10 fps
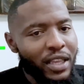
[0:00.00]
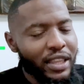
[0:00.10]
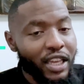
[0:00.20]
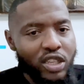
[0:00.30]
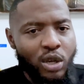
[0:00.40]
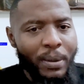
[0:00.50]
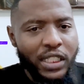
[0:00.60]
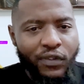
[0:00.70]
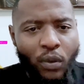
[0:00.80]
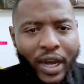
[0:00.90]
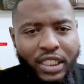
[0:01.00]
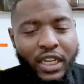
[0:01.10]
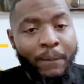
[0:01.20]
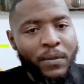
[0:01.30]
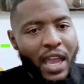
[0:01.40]
Thank you so much for
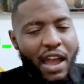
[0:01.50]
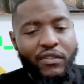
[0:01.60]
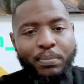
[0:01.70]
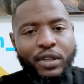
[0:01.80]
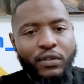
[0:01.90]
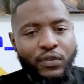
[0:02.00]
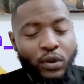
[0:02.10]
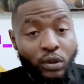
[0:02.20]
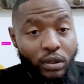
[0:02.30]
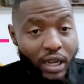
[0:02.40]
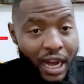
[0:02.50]
watching. Have a beautiful